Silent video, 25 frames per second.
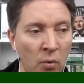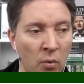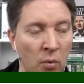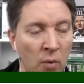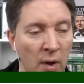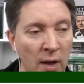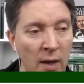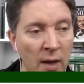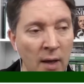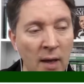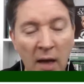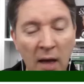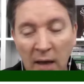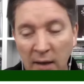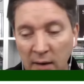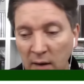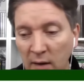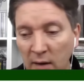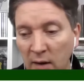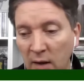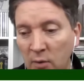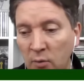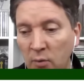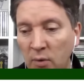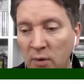In and out of
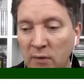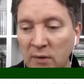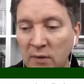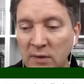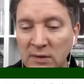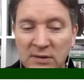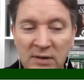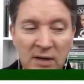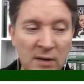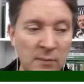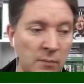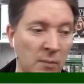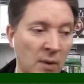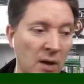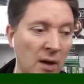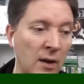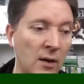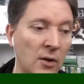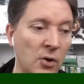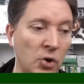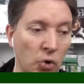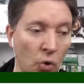the team, not